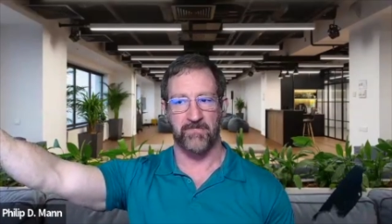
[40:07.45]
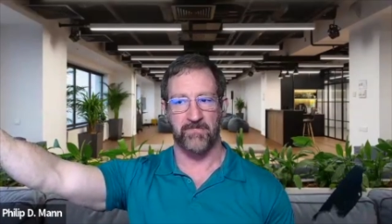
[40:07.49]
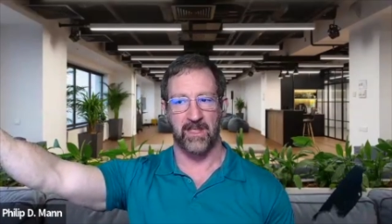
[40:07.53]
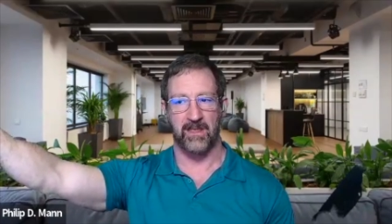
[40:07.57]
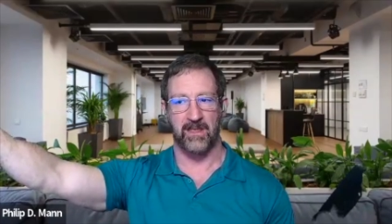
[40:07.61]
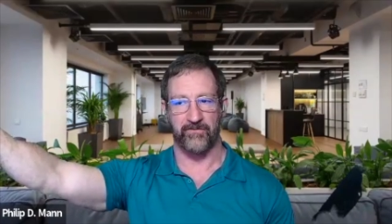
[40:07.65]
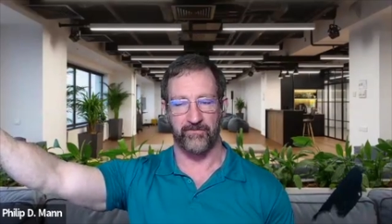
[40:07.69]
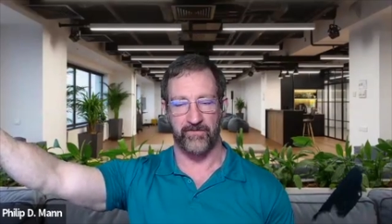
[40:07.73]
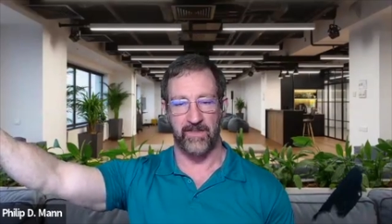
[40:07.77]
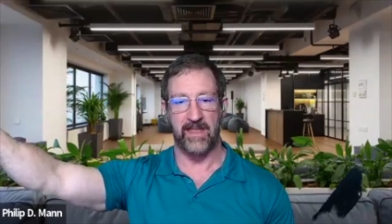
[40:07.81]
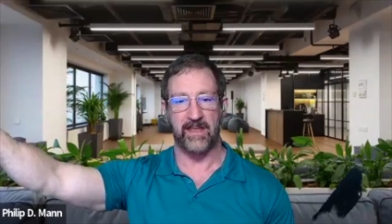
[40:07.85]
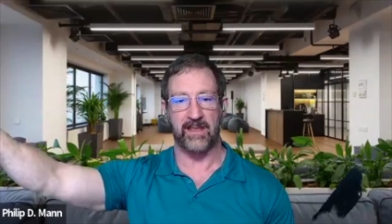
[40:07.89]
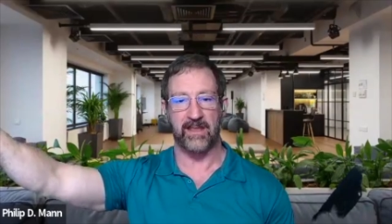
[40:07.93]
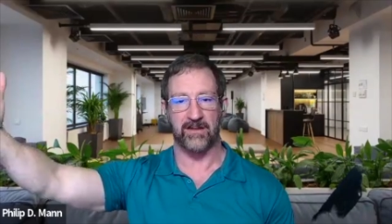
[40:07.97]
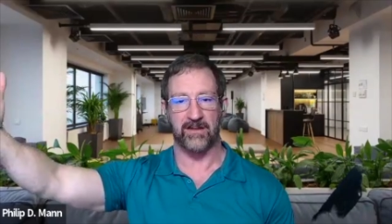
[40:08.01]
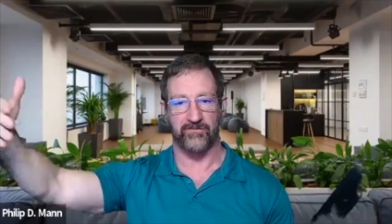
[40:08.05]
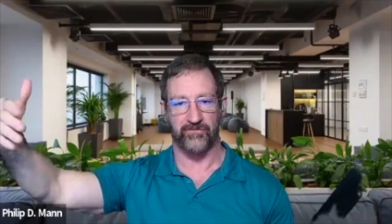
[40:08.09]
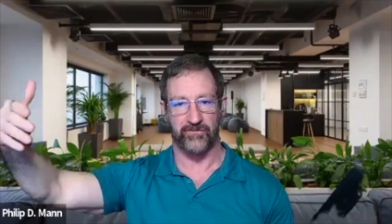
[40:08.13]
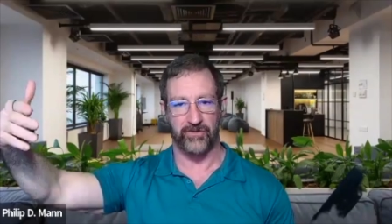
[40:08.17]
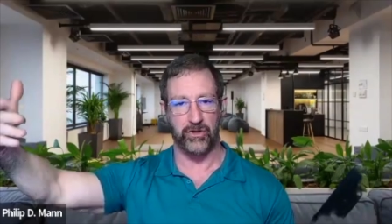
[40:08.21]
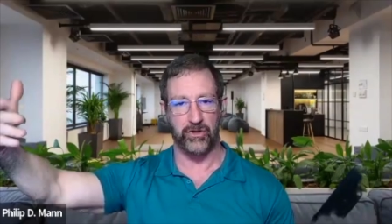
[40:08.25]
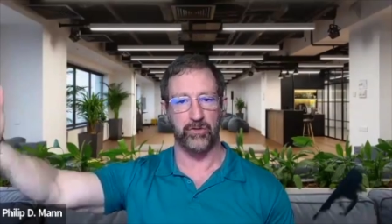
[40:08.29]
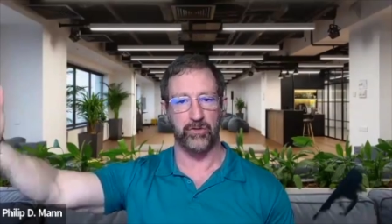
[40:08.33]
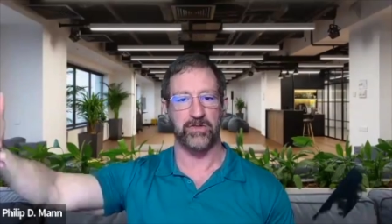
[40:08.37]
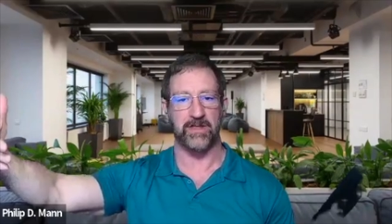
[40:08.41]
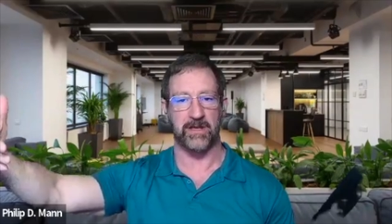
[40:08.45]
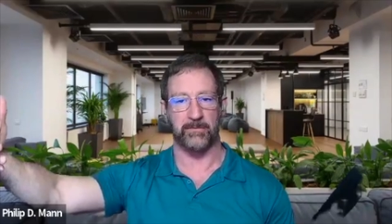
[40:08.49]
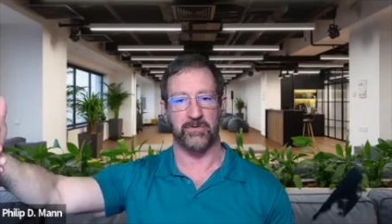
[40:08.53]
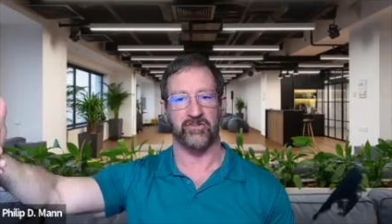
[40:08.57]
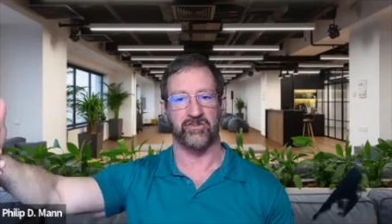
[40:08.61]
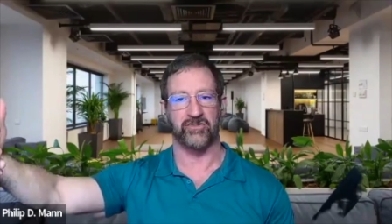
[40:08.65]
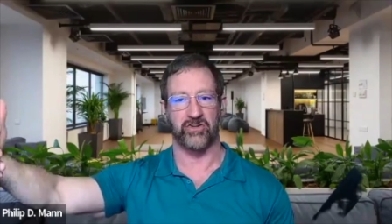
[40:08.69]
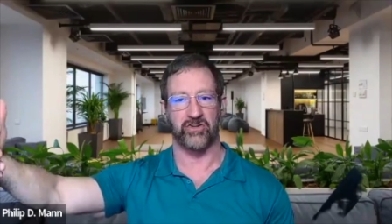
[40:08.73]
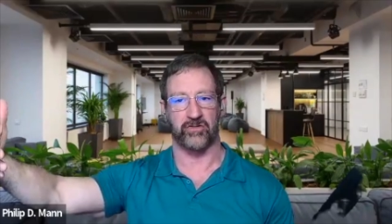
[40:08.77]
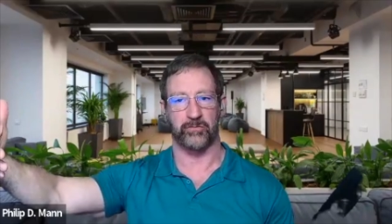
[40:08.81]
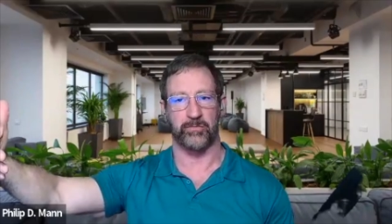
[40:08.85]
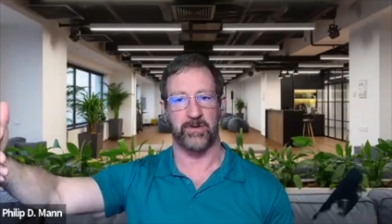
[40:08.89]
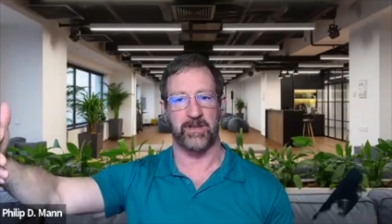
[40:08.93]
if they can view them as
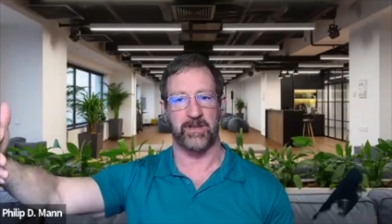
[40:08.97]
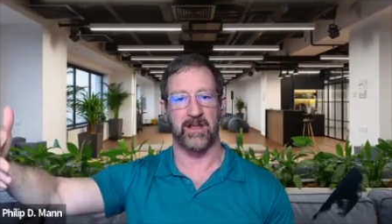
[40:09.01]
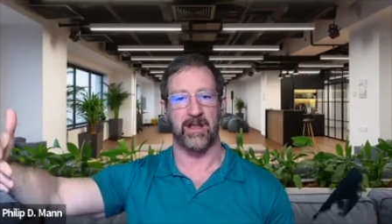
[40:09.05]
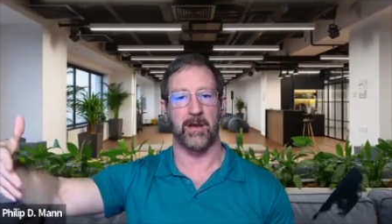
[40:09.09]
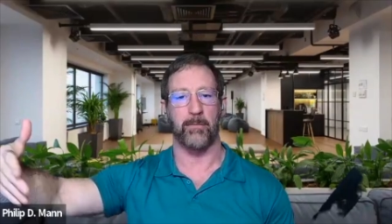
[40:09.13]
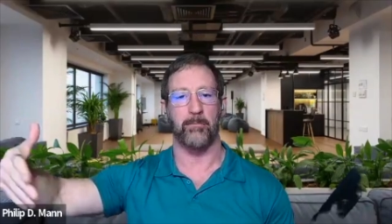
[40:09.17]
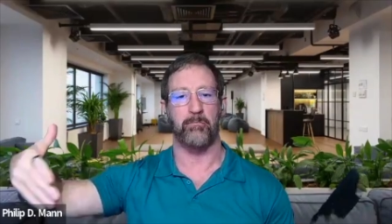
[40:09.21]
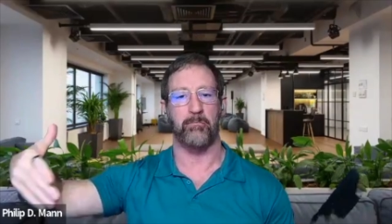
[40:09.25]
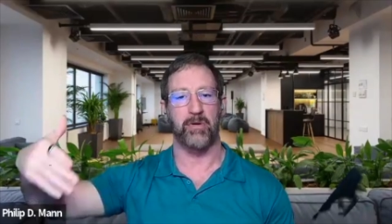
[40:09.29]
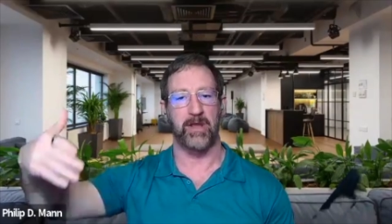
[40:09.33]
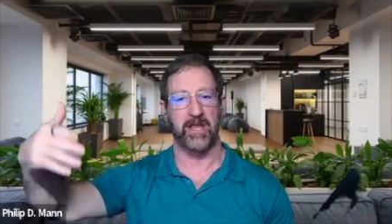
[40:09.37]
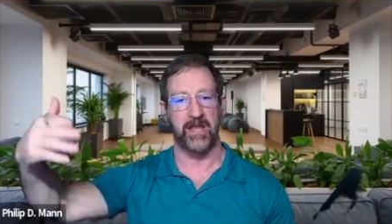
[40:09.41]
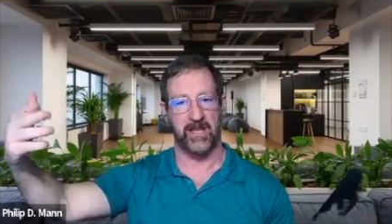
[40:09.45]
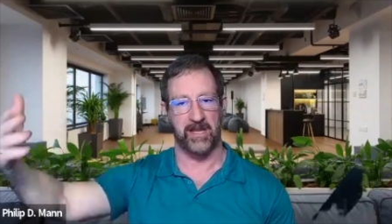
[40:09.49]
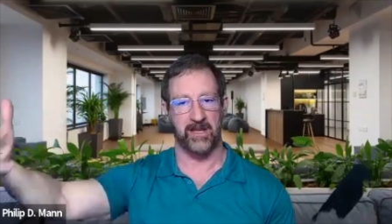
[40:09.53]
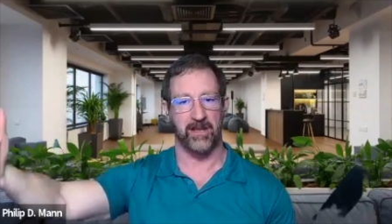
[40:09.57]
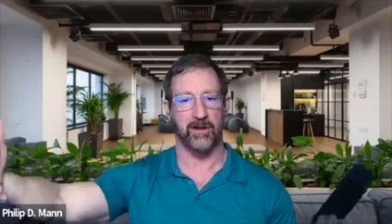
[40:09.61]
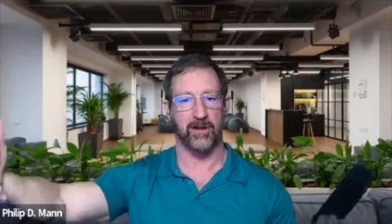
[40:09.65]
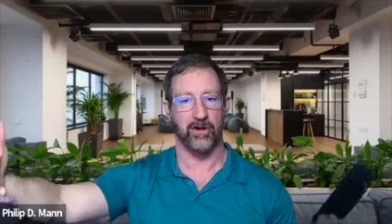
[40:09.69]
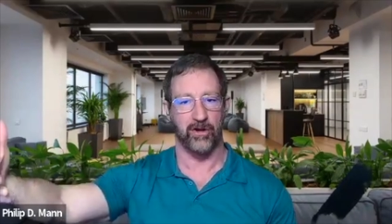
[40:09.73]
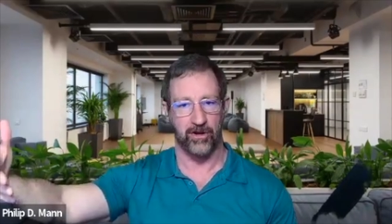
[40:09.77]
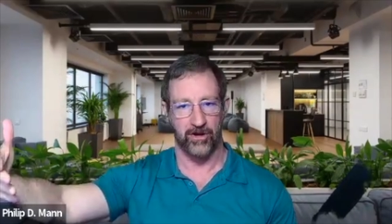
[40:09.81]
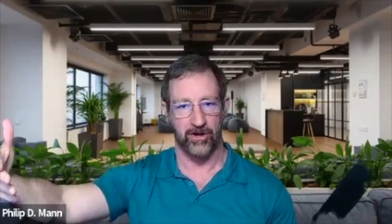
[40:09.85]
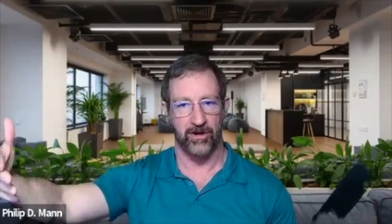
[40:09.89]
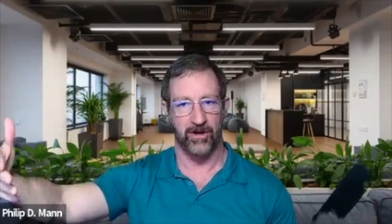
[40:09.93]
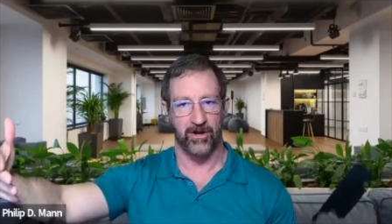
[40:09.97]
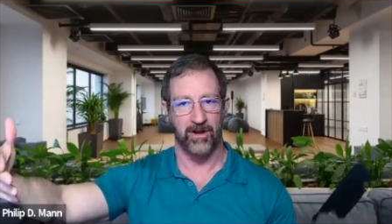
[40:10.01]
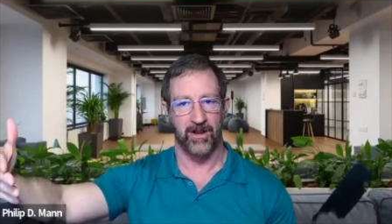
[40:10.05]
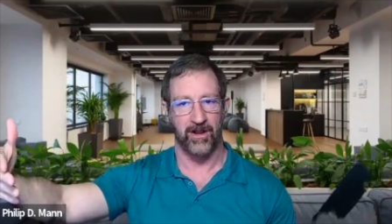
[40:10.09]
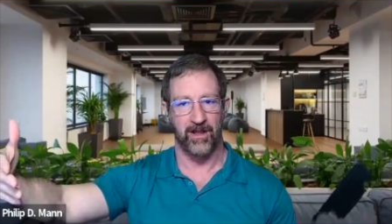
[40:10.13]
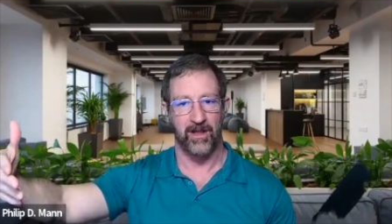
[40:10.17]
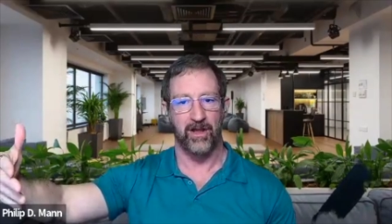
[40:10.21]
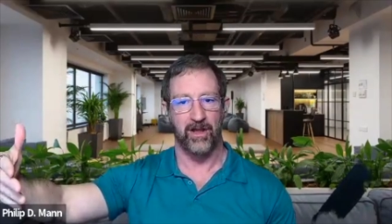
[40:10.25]
just being a peer